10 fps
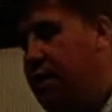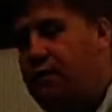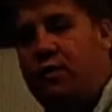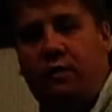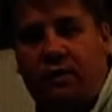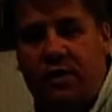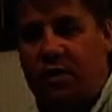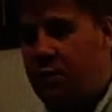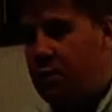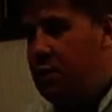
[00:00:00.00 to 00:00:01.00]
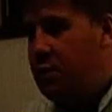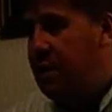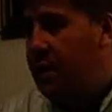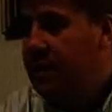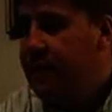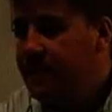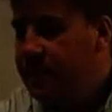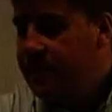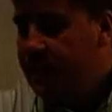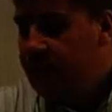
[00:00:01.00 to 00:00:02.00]
a few videos today.
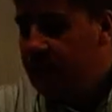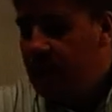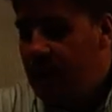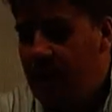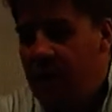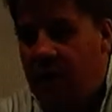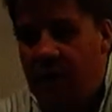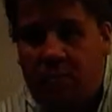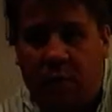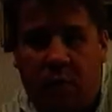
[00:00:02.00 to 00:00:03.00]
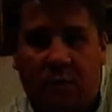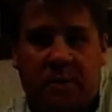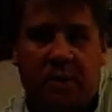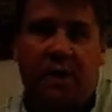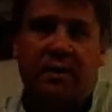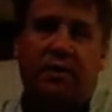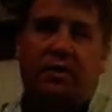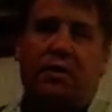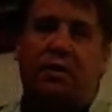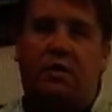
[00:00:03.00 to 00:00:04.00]
Uh, my website's
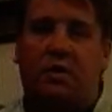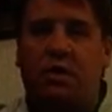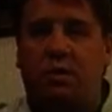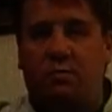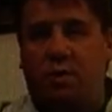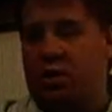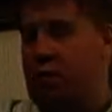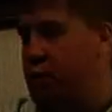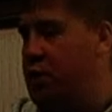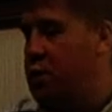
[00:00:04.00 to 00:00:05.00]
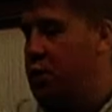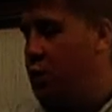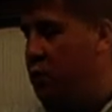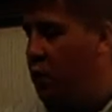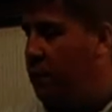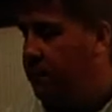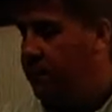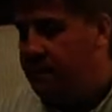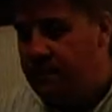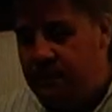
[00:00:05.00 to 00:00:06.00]
uh, jasonburnspreacher.com
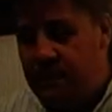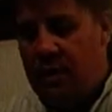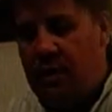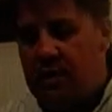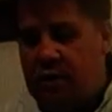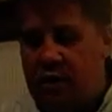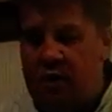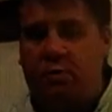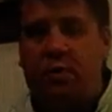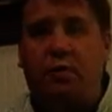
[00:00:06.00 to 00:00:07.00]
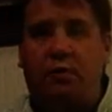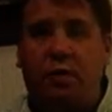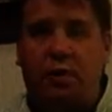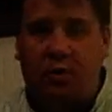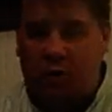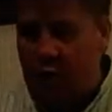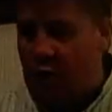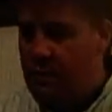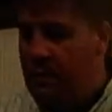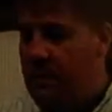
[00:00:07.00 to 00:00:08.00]

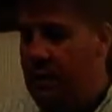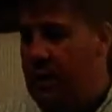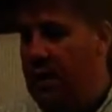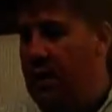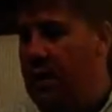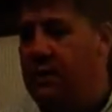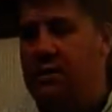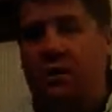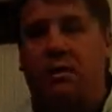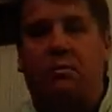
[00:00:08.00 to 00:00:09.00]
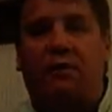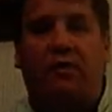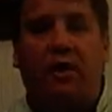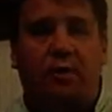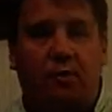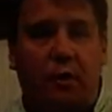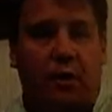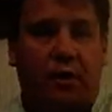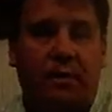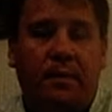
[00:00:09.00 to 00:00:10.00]
jasonburnspreacher.com and uh, my Facebook